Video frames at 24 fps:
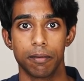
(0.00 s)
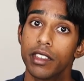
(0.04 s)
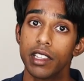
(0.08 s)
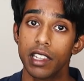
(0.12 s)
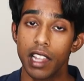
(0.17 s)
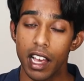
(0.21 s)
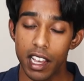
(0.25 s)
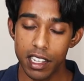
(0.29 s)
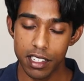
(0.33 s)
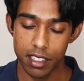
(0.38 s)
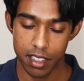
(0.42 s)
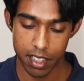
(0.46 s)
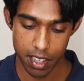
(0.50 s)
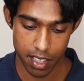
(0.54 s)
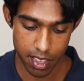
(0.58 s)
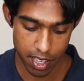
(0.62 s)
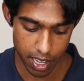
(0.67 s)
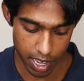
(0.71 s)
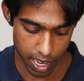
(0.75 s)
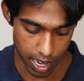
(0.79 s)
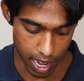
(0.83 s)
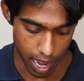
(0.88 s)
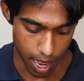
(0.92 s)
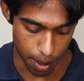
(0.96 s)
The last thing
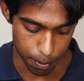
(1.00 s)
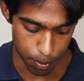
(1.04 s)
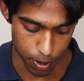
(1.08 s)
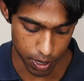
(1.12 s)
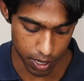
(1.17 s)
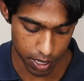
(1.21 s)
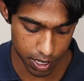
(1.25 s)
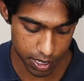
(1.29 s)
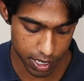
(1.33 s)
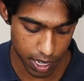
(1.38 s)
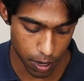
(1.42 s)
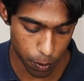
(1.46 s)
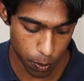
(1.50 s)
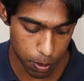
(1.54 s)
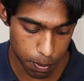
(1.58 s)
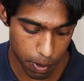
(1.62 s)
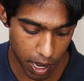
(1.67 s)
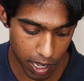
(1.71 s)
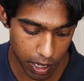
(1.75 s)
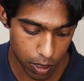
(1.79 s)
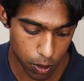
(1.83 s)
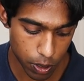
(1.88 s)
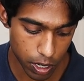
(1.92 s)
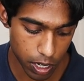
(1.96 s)
that can happen is that we
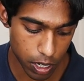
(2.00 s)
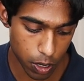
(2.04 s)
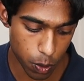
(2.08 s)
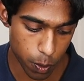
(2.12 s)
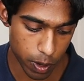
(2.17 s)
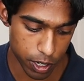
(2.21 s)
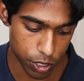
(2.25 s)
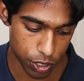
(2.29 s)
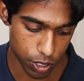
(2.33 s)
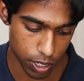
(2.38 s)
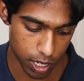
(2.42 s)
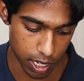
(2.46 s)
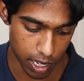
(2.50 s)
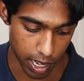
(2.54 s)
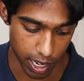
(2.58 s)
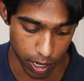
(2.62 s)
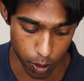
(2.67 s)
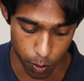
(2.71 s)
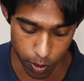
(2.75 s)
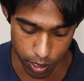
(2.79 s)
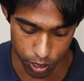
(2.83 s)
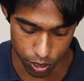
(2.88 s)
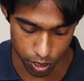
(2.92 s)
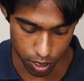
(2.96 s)
might look at a question
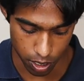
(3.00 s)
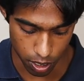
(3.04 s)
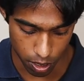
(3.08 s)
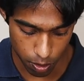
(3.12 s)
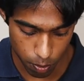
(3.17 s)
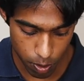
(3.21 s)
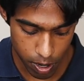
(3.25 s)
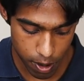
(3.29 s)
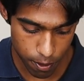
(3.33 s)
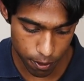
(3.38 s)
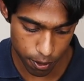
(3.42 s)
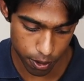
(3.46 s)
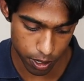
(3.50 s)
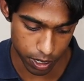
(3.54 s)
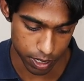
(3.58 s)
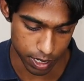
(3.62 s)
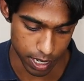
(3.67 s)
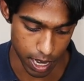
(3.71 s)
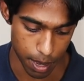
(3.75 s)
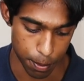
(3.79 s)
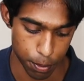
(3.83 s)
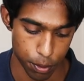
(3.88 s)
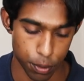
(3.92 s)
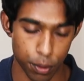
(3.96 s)
like question 3, for
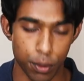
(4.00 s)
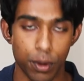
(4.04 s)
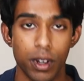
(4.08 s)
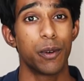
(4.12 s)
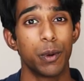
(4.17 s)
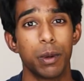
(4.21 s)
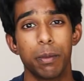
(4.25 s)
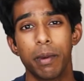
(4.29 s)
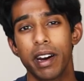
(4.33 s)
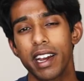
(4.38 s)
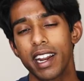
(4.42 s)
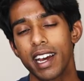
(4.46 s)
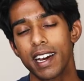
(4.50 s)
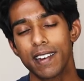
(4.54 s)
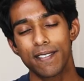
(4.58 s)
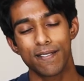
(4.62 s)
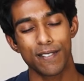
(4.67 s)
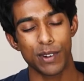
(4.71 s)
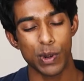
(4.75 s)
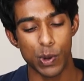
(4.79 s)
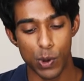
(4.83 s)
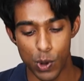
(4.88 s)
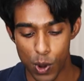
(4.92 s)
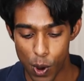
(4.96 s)
example, and we might
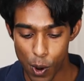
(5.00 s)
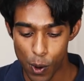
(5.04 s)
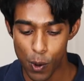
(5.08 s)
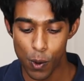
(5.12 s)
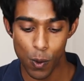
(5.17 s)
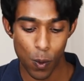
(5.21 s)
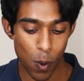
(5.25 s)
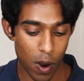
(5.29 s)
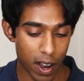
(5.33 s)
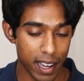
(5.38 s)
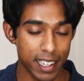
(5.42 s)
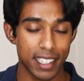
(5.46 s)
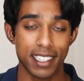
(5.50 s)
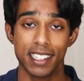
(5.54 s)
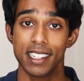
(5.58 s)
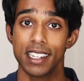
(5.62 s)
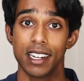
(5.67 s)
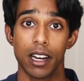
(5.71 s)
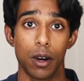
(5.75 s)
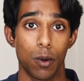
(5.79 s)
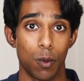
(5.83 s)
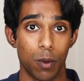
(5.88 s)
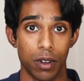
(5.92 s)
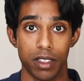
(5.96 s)
have no
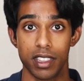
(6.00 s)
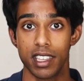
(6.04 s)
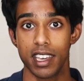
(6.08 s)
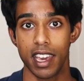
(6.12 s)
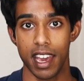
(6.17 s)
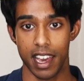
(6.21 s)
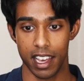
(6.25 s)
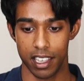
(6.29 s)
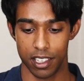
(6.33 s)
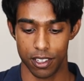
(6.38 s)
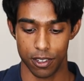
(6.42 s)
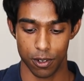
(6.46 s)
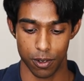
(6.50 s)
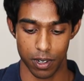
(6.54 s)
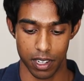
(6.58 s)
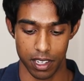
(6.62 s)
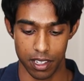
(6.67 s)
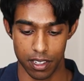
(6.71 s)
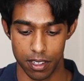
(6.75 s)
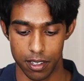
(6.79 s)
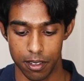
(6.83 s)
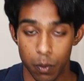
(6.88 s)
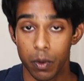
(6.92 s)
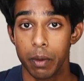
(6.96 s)
idea what the answer
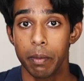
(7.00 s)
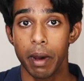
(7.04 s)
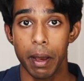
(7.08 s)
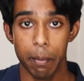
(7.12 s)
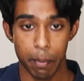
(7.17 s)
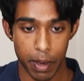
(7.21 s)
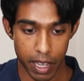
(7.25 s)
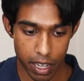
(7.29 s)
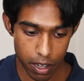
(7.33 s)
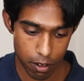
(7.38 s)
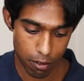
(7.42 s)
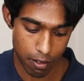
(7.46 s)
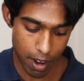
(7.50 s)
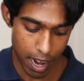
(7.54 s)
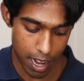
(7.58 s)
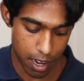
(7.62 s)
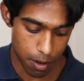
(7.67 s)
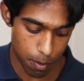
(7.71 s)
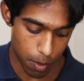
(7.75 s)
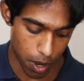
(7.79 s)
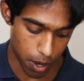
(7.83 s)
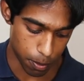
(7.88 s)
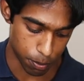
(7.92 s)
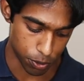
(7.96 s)
is. We might pick a
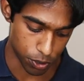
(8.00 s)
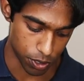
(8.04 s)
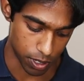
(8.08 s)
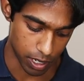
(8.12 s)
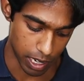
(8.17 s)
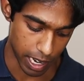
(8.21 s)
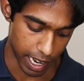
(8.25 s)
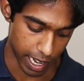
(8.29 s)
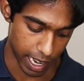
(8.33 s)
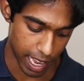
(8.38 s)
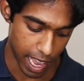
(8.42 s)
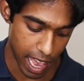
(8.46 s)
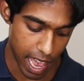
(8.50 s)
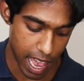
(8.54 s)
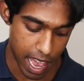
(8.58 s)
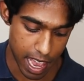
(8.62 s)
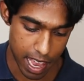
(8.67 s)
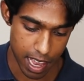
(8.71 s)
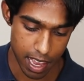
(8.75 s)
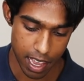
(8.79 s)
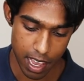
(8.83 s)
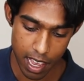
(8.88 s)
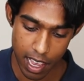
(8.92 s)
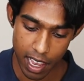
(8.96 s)
random option like
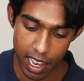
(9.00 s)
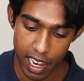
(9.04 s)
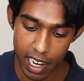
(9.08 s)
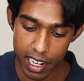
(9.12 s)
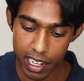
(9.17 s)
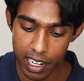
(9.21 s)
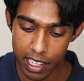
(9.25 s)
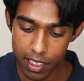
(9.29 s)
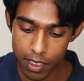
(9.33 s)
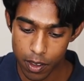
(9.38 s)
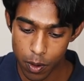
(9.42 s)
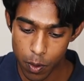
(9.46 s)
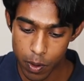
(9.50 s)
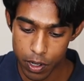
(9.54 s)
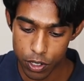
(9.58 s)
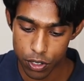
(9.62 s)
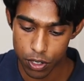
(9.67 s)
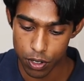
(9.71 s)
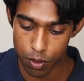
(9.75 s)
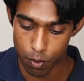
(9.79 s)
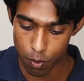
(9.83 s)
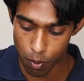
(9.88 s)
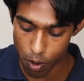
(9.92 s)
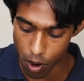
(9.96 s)
A and get the
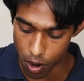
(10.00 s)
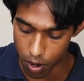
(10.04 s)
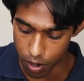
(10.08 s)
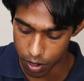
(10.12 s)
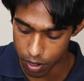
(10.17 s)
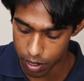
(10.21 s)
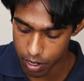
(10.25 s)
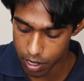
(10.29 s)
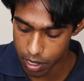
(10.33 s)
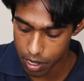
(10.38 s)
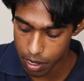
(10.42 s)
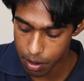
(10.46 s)
question wrong.